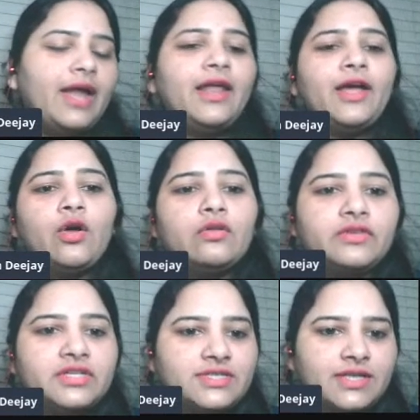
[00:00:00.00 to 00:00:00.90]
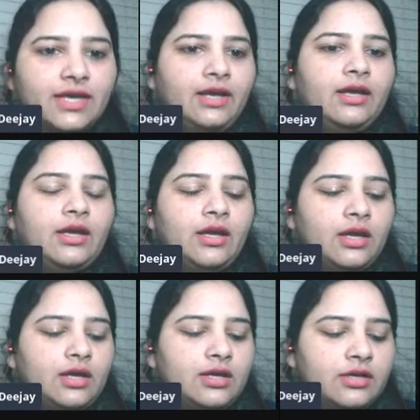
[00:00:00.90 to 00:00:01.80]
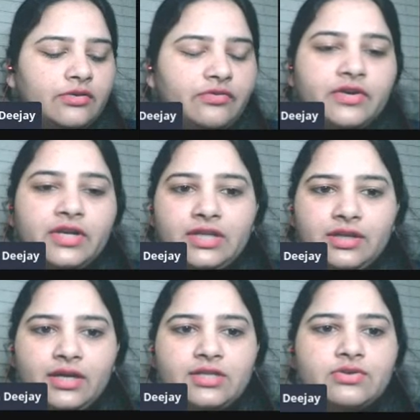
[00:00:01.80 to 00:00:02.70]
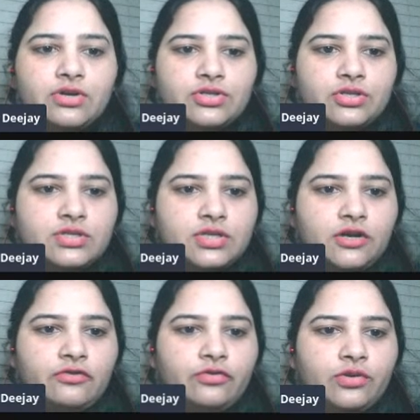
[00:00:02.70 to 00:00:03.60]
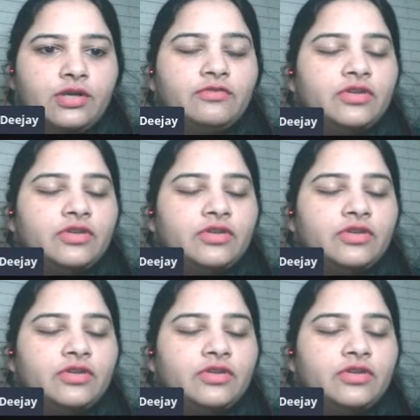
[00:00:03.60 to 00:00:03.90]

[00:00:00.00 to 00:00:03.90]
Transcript: And I always say read the instructions carefully.